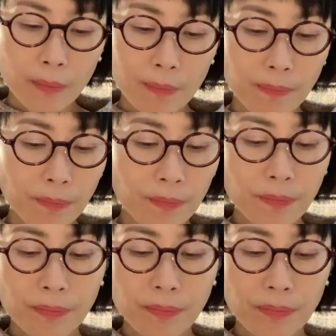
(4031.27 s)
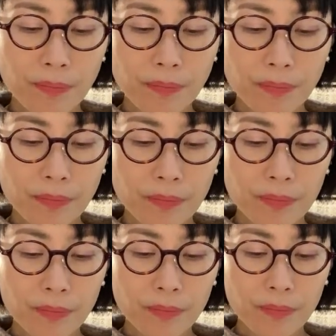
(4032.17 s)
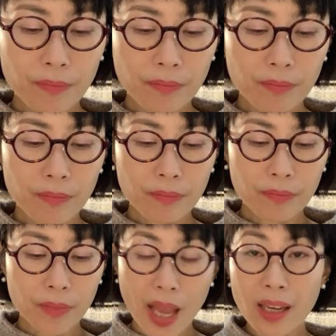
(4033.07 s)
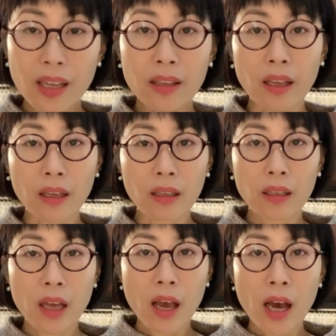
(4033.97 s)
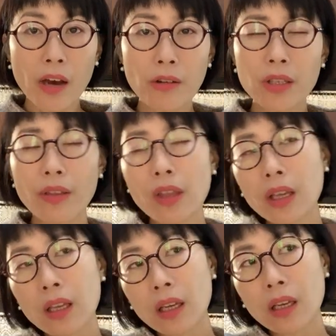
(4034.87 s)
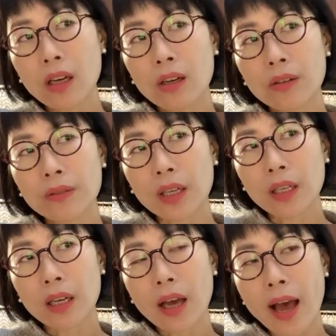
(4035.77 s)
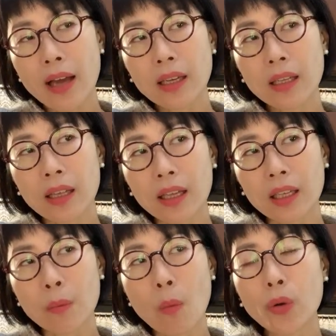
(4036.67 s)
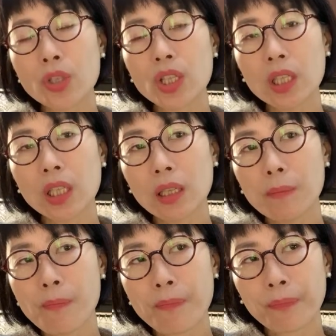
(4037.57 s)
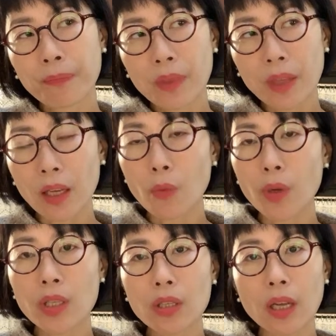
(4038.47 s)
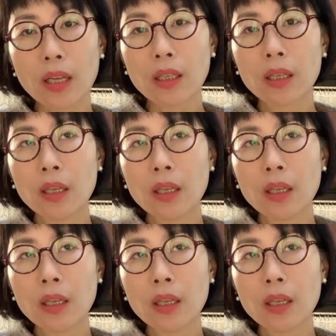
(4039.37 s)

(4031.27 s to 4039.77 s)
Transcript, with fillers: Mmm. Anything. I was just thinking of like uh, adding like a mochi. Like when you like